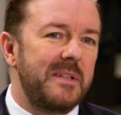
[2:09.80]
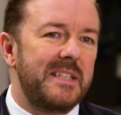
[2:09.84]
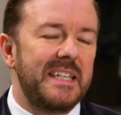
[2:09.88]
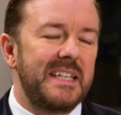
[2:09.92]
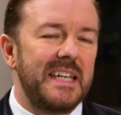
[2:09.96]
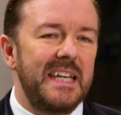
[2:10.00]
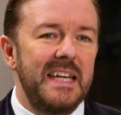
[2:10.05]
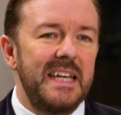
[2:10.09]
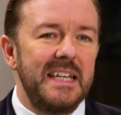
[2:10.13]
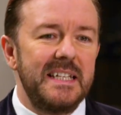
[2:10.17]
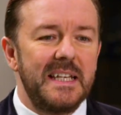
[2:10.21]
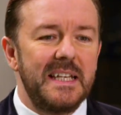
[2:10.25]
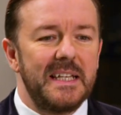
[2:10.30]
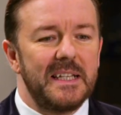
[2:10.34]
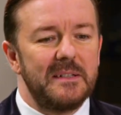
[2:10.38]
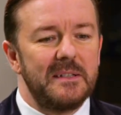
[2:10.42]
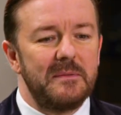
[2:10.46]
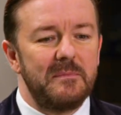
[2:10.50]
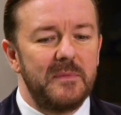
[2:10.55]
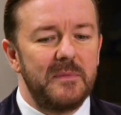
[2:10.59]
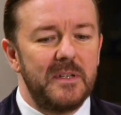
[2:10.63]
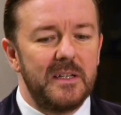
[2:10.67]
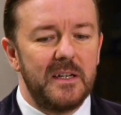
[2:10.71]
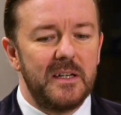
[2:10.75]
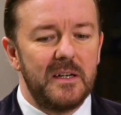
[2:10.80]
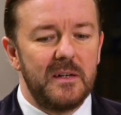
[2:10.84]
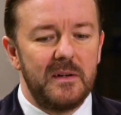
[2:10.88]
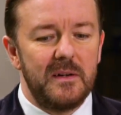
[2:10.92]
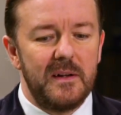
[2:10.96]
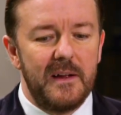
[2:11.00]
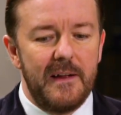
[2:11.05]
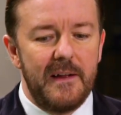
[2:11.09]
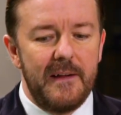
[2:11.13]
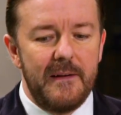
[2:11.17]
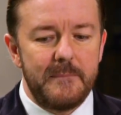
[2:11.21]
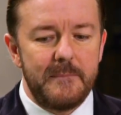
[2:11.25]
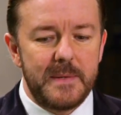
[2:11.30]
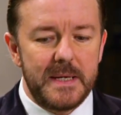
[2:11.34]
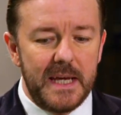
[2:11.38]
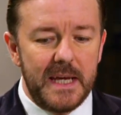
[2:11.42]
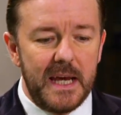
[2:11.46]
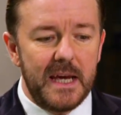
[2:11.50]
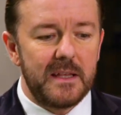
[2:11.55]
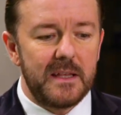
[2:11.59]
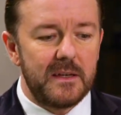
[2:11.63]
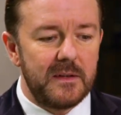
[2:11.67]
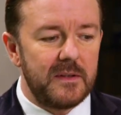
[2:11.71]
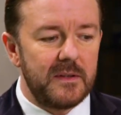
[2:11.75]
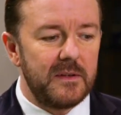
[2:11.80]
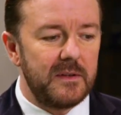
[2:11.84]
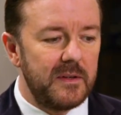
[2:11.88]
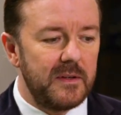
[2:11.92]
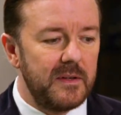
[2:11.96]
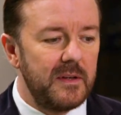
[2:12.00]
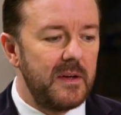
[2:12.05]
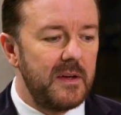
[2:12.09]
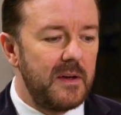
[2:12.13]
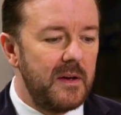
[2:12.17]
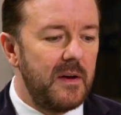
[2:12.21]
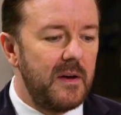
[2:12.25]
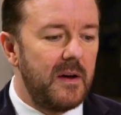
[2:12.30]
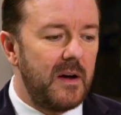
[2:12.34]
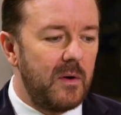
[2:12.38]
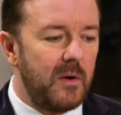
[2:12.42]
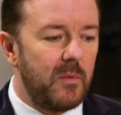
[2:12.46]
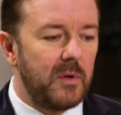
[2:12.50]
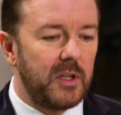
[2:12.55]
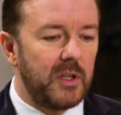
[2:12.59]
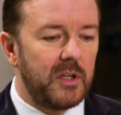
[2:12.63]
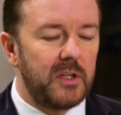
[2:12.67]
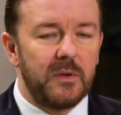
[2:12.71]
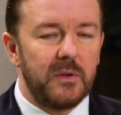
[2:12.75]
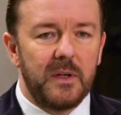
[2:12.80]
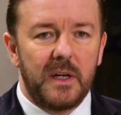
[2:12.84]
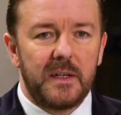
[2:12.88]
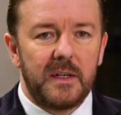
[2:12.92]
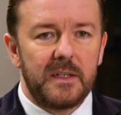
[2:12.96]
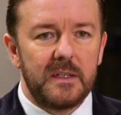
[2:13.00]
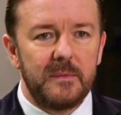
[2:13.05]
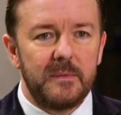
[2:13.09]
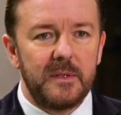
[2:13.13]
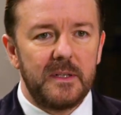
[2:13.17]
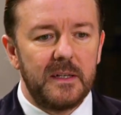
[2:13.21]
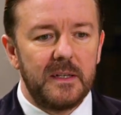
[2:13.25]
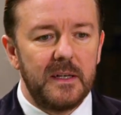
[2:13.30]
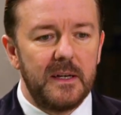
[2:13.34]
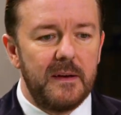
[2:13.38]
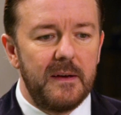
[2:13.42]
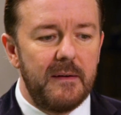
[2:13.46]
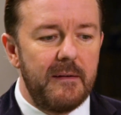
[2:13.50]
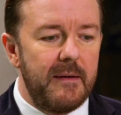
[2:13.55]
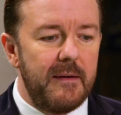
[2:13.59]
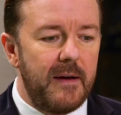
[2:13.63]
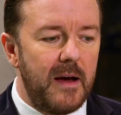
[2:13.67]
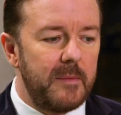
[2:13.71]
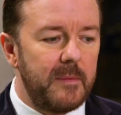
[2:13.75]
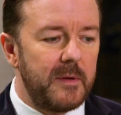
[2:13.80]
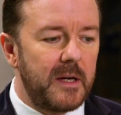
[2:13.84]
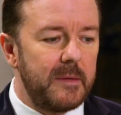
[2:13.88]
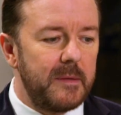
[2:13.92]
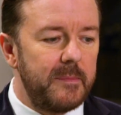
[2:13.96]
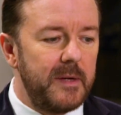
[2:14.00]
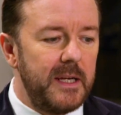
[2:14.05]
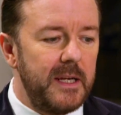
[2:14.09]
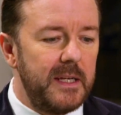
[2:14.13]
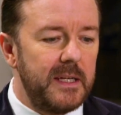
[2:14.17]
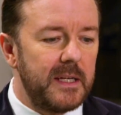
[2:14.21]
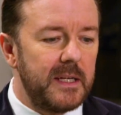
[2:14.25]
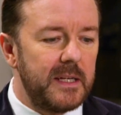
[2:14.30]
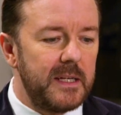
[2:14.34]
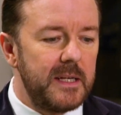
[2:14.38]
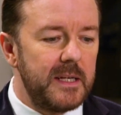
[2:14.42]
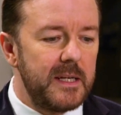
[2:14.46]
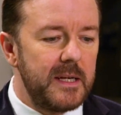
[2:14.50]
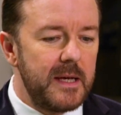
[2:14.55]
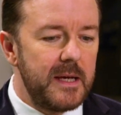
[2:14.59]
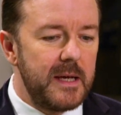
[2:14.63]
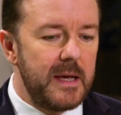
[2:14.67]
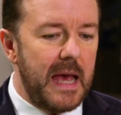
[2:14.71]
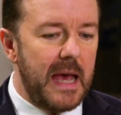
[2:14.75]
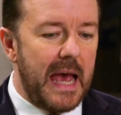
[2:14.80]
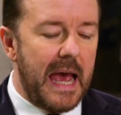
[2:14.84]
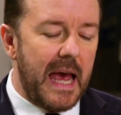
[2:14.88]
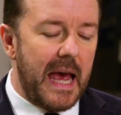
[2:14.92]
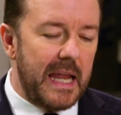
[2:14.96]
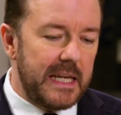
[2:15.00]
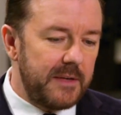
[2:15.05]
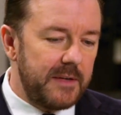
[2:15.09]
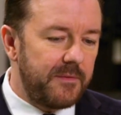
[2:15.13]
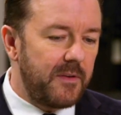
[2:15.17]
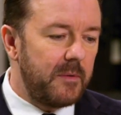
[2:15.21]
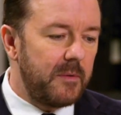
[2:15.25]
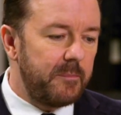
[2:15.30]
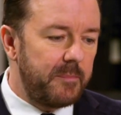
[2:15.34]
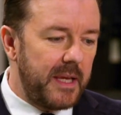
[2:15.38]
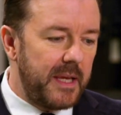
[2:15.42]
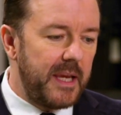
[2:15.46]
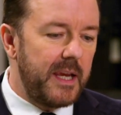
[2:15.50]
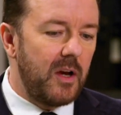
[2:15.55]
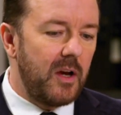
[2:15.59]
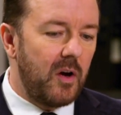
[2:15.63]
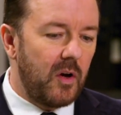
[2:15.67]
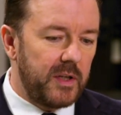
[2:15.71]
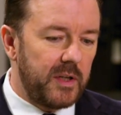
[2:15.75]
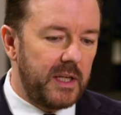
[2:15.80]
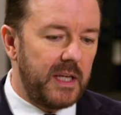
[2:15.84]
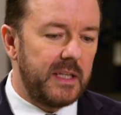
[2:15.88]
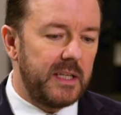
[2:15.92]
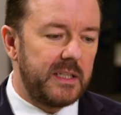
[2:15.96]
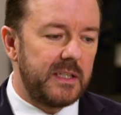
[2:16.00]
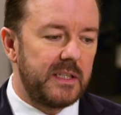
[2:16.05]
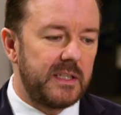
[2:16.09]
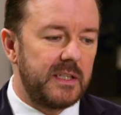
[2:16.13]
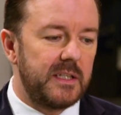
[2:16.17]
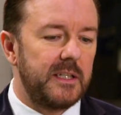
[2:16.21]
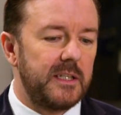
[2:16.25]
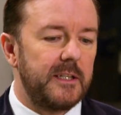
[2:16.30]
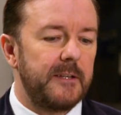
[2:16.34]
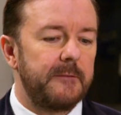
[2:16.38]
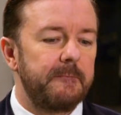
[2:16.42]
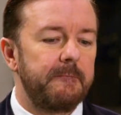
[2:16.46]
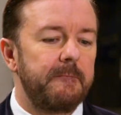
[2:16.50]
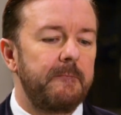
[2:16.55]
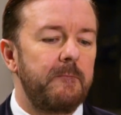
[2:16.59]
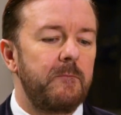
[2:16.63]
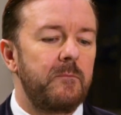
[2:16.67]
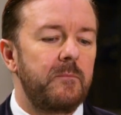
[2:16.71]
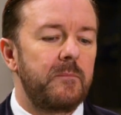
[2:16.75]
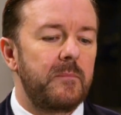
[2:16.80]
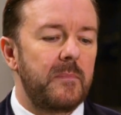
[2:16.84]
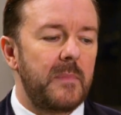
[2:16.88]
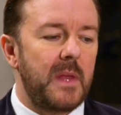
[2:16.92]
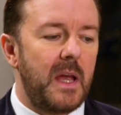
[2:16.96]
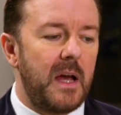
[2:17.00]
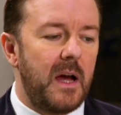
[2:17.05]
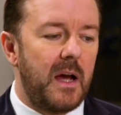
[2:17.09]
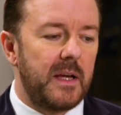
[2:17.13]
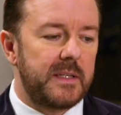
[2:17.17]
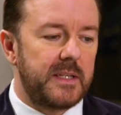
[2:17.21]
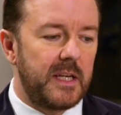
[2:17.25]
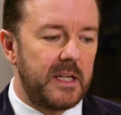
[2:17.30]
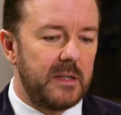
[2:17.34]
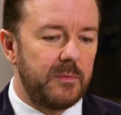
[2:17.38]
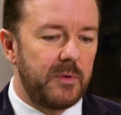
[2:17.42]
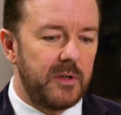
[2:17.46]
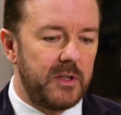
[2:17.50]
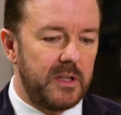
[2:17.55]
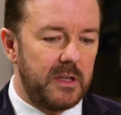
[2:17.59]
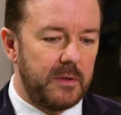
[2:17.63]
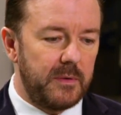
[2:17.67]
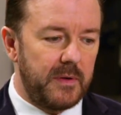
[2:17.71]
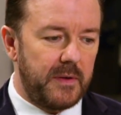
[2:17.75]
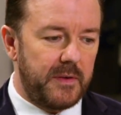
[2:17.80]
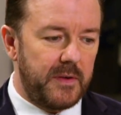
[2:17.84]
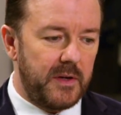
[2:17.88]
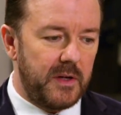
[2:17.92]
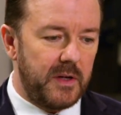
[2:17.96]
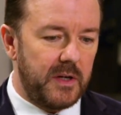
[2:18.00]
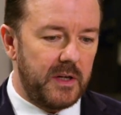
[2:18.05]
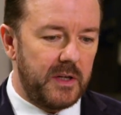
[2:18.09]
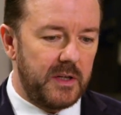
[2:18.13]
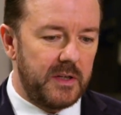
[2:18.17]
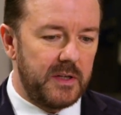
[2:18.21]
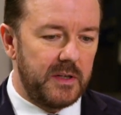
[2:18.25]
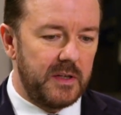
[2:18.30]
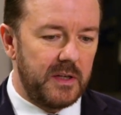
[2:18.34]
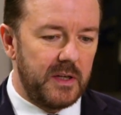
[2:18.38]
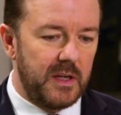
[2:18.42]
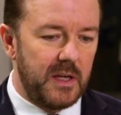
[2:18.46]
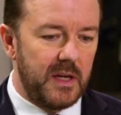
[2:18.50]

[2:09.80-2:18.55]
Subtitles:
teasing them, you know. But yeah, I want to do it because I'm a comedian. And if I'm being honest, I said I wouldn't do a third.